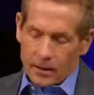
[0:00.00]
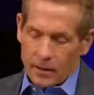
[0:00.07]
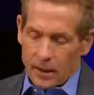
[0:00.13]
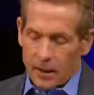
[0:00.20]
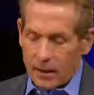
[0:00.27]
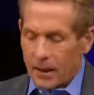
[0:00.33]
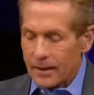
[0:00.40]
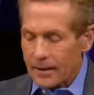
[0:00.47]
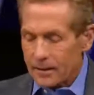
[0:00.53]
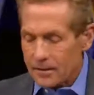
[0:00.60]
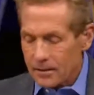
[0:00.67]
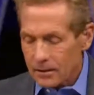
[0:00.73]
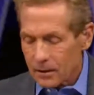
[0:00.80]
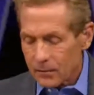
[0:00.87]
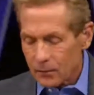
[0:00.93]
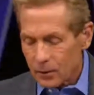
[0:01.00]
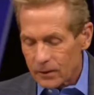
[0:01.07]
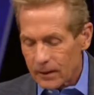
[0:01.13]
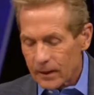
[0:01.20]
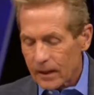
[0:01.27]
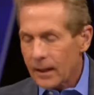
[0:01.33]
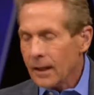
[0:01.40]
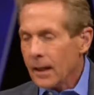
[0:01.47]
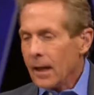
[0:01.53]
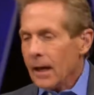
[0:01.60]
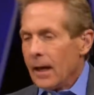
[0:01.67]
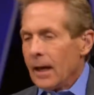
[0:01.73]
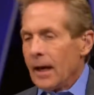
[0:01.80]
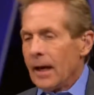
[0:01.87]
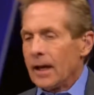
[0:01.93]
I can live with
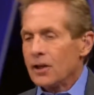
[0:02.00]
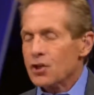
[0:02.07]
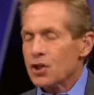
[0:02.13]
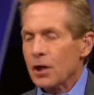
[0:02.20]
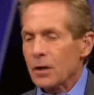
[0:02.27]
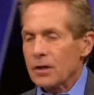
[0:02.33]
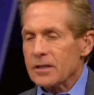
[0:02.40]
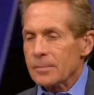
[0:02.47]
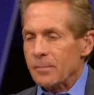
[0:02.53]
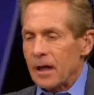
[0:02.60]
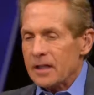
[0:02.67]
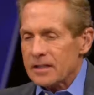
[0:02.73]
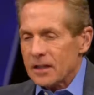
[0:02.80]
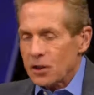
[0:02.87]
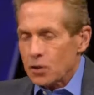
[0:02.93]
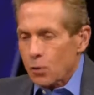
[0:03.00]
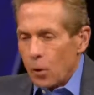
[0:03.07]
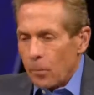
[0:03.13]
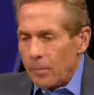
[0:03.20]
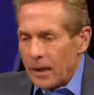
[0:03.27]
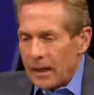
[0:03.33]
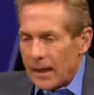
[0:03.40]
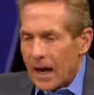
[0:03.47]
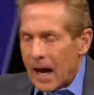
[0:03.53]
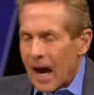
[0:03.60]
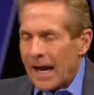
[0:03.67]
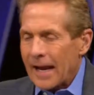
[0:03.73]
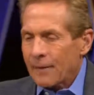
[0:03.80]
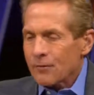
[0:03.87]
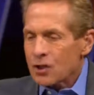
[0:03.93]
that. And Jerry's message will be, I
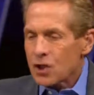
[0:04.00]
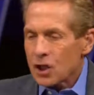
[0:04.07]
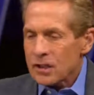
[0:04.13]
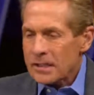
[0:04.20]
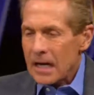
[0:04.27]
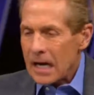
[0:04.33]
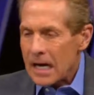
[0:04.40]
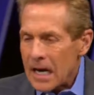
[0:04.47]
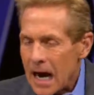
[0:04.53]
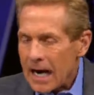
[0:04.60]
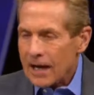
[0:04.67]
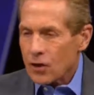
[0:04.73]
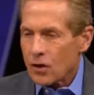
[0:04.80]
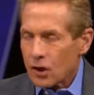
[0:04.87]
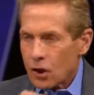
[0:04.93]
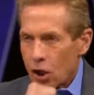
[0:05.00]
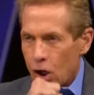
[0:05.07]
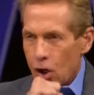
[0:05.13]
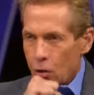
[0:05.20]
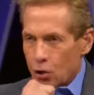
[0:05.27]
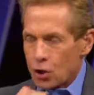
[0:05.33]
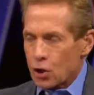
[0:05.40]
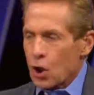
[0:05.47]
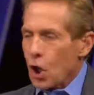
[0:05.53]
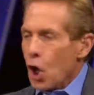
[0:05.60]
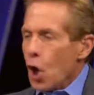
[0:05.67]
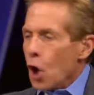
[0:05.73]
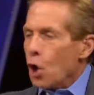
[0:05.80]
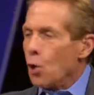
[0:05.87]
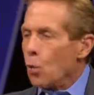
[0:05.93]
have just hired a coach
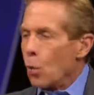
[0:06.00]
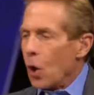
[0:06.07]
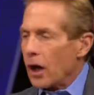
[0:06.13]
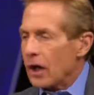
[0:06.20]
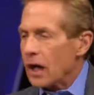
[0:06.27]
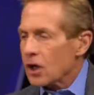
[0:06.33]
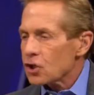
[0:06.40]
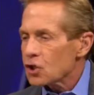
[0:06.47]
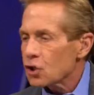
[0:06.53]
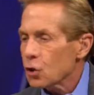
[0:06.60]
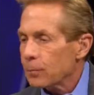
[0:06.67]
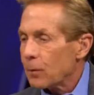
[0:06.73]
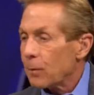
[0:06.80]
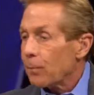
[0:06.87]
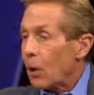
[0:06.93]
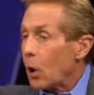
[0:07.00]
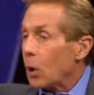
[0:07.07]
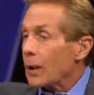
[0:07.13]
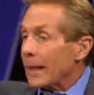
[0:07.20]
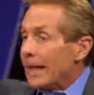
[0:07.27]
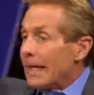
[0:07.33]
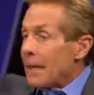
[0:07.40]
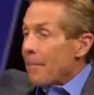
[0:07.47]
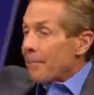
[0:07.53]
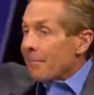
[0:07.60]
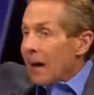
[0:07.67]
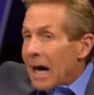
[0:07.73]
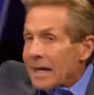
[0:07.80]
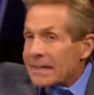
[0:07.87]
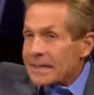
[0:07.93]
who won a Super Bowl in
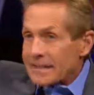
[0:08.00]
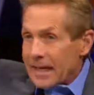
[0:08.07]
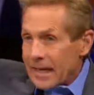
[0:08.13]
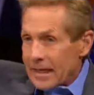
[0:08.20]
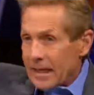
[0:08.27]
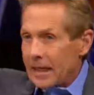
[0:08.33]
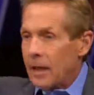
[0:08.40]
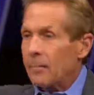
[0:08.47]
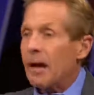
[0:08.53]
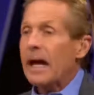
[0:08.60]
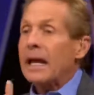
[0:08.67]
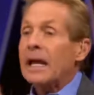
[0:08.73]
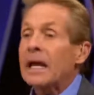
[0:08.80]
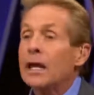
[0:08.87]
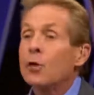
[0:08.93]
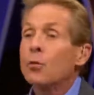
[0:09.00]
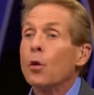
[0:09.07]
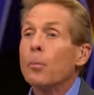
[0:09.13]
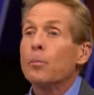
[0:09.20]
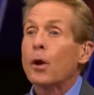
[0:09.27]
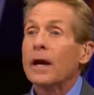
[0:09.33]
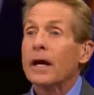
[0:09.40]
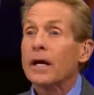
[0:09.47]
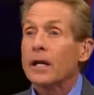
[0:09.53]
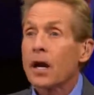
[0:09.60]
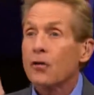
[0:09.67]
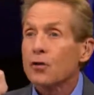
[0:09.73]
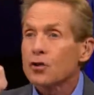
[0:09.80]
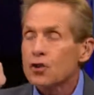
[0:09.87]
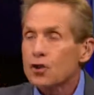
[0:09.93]
my stadium, and he will bring
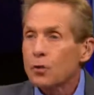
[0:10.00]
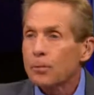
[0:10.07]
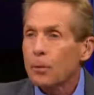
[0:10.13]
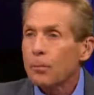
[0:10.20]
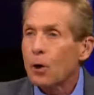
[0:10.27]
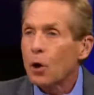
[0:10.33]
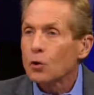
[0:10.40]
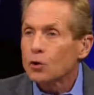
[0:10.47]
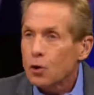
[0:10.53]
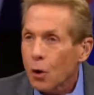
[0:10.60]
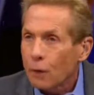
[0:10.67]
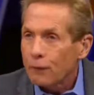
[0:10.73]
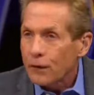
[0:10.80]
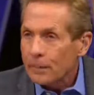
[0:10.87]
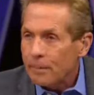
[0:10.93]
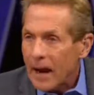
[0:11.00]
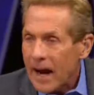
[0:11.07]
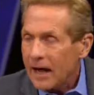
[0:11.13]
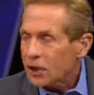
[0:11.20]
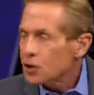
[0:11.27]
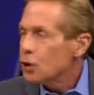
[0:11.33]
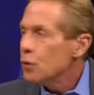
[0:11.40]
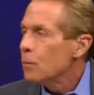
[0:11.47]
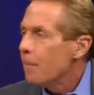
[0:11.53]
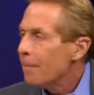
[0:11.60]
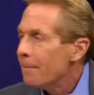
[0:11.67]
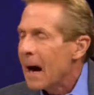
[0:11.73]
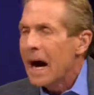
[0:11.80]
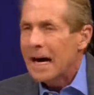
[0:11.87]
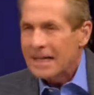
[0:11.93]
another Super Bowl trophy back to
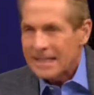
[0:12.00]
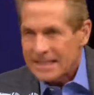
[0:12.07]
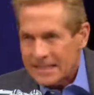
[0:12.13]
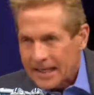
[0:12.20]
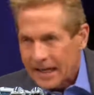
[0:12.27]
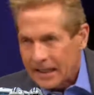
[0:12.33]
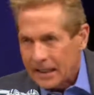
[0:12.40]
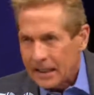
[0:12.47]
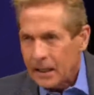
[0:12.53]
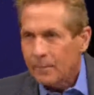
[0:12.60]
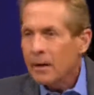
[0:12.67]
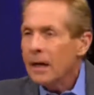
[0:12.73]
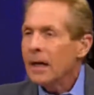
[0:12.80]
my stadium